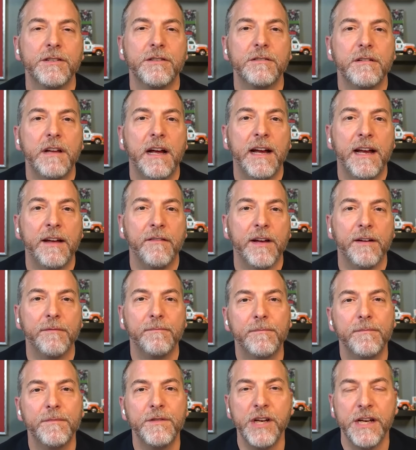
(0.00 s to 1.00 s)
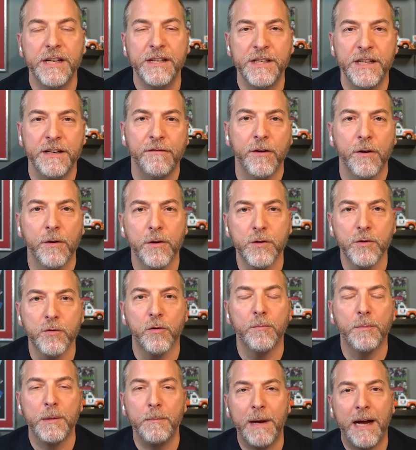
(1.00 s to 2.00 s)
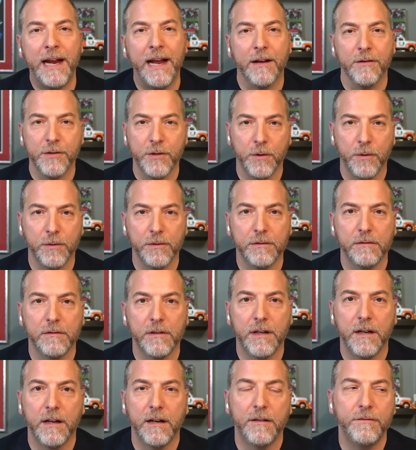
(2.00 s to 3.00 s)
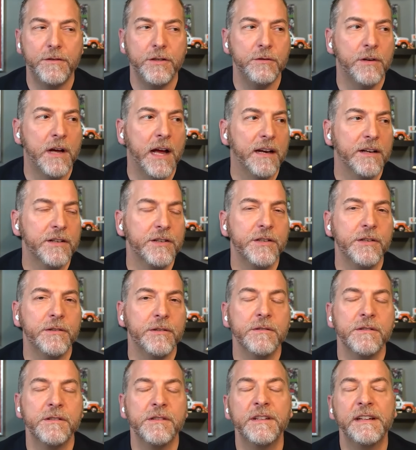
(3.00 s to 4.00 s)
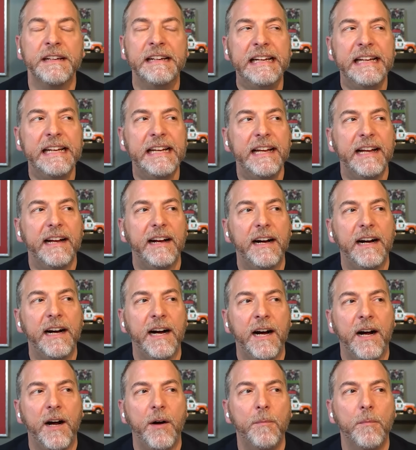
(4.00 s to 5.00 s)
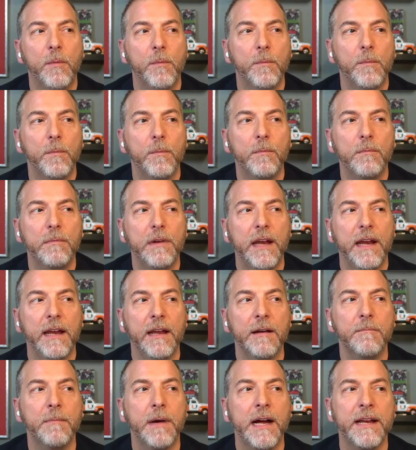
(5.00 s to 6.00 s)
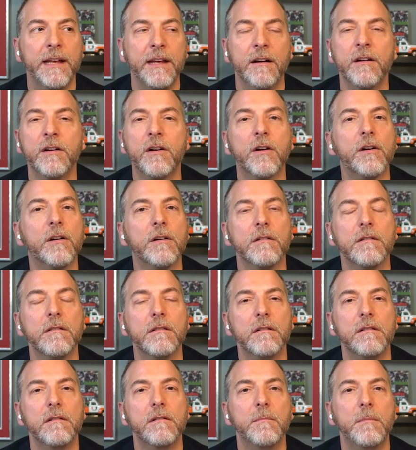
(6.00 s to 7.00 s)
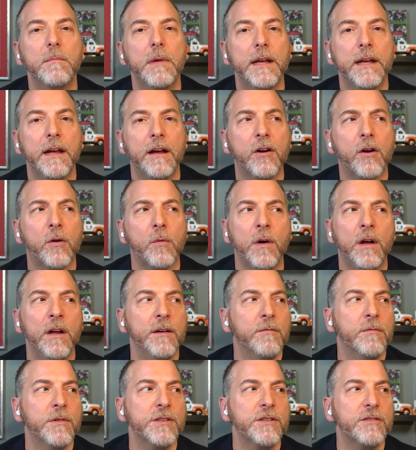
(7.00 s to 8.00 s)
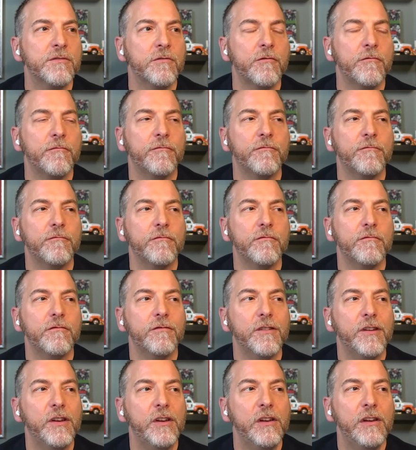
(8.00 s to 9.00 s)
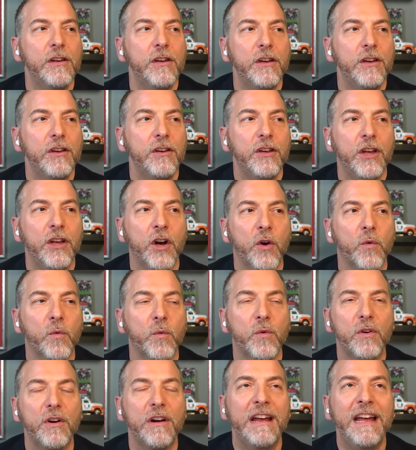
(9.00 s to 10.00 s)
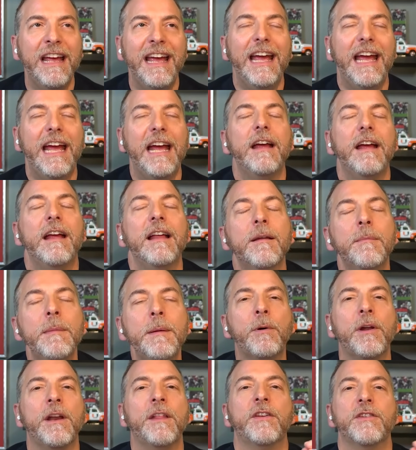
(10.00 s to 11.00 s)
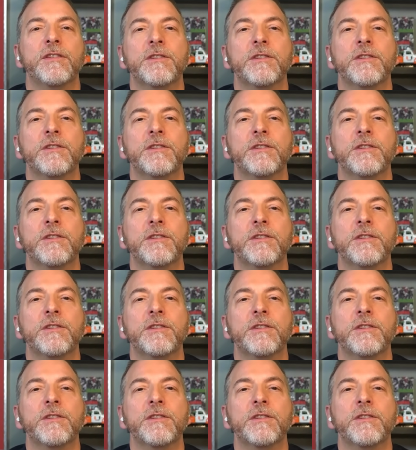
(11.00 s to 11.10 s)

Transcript: have a Gen Z focus group in my household, 2 college students. And my younger one was sort of, let me put it this